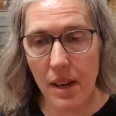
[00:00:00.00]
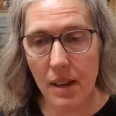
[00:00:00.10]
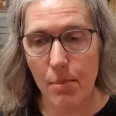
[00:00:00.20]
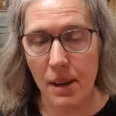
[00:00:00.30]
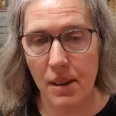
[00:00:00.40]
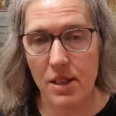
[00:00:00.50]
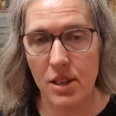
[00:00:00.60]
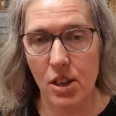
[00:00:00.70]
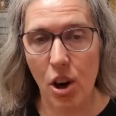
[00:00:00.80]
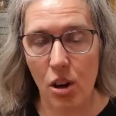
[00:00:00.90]
because
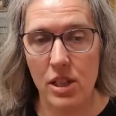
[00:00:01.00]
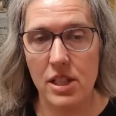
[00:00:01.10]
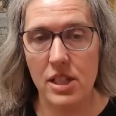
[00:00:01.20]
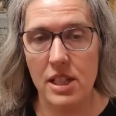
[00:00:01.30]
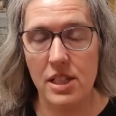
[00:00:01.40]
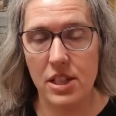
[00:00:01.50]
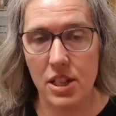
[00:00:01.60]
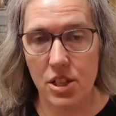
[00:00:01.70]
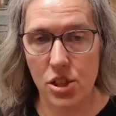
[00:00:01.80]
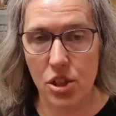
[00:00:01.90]
the cost is
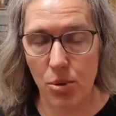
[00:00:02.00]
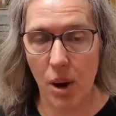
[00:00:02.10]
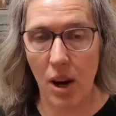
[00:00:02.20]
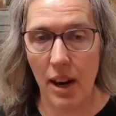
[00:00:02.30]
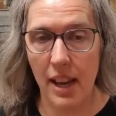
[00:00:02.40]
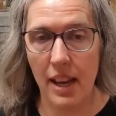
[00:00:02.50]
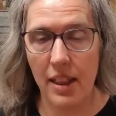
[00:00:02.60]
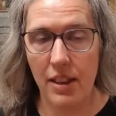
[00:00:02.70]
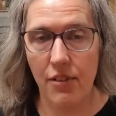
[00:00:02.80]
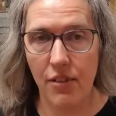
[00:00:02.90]
just too high.
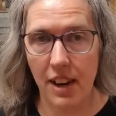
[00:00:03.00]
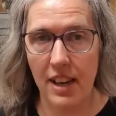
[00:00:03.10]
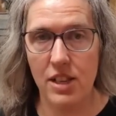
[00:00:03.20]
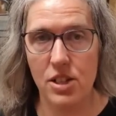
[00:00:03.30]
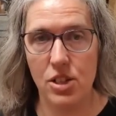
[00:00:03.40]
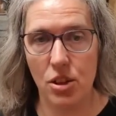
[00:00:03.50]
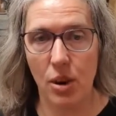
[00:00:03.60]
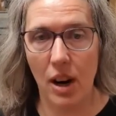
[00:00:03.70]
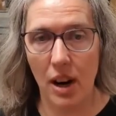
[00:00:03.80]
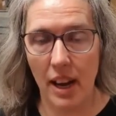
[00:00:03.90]
The freight is too
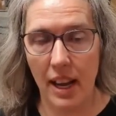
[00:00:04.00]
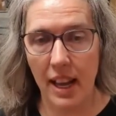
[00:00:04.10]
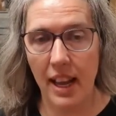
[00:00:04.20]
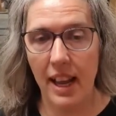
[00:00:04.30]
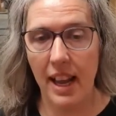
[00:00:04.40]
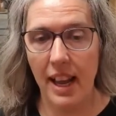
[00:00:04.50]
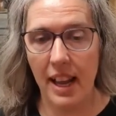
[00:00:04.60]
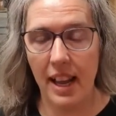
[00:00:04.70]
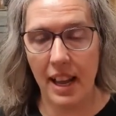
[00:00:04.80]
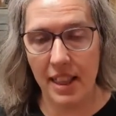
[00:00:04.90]
high.
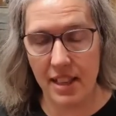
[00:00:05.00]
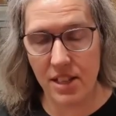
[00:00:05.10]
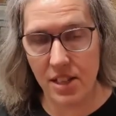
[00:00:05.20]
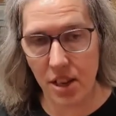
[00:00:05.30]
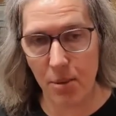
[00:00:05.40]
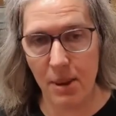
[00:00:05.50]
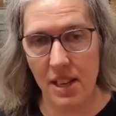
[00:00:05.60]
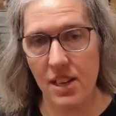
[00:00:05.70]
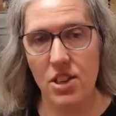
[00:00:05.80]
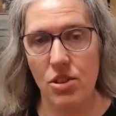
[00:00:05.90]
There's so many
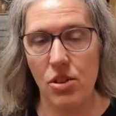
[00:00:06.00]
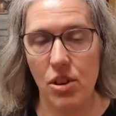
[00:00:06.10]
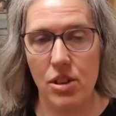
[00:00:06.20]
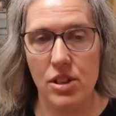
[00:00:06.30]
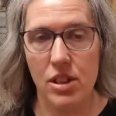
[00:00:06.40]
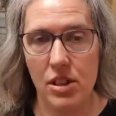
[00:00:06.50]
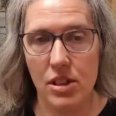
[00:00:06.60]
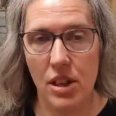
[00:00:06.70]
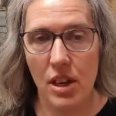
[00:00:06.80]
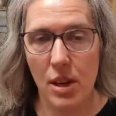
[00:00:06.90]
additional costs
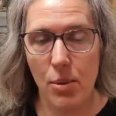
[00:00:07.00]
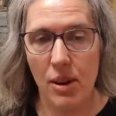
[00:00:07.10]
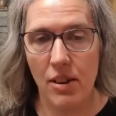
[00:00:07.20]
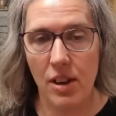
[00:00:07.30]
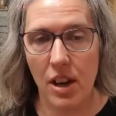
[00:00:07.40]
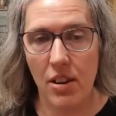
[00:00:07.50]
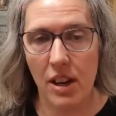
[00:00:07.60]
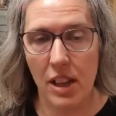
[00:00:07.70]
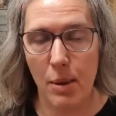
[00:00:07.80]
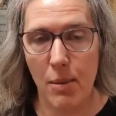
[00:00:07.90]
that we're
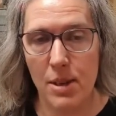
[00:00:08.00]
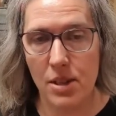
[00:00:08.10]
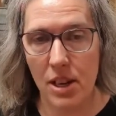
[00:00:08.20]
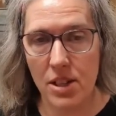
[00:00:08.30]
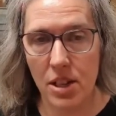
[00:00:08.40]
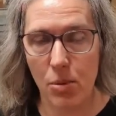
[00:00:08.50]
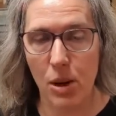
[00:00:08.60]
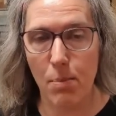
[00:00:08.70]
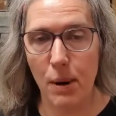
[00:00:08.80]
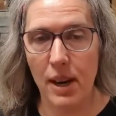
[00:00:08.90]
incurring at the moment. So I don't want
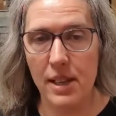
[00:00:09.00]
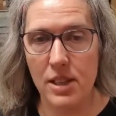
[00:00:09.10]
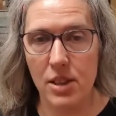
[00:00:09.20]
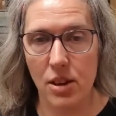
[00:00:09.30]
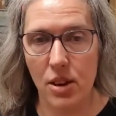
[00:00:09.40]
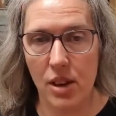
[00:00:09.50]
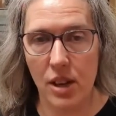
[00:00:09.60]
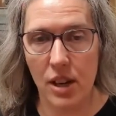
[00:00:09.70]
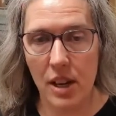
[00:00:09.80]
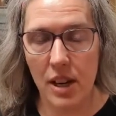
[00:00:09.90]
to buy
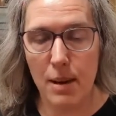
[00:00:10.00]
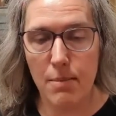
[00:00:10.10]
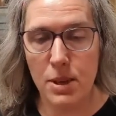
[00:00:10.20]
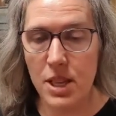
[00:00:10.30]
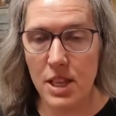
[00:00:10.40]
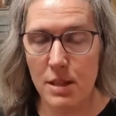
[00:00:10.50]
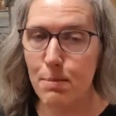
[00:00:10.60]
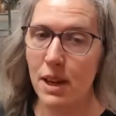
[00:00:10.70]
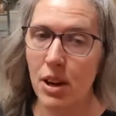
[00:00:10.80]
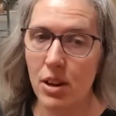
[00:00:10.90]
stock just
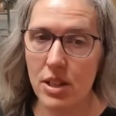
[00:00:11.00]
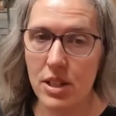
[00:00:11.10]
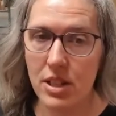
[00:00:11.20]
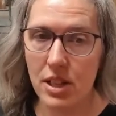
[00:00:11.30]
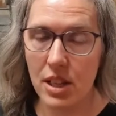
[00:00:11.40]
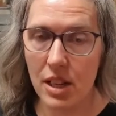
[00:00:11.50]
because